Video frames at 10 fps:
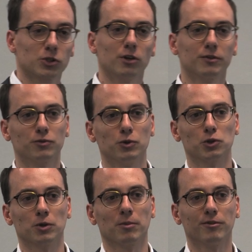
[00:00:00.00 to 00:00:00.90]

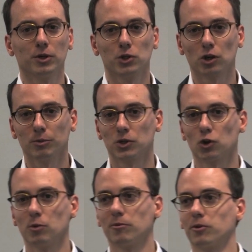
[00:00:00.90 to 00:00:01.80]
Servicewüste, a very German
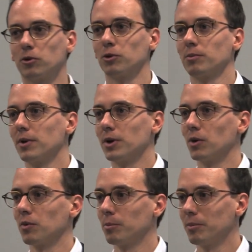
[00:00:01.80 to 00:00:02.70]
term for, you
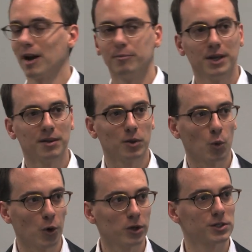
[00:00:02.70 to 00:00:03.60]
know, being the
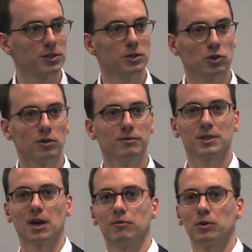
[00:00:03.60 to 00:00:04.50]
worst
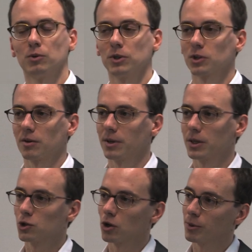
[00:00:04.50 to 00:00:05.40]
service ever, which I
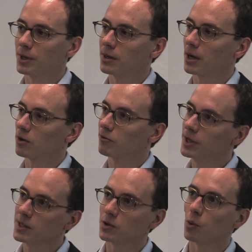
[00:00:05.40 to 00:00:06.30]
think Germany kind of
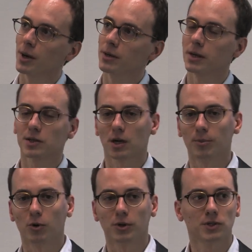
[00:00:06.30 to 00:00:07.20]
leads the way at
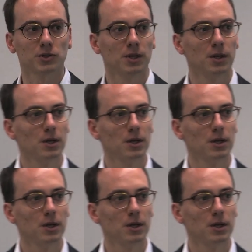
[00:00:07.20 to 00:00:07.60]
some points.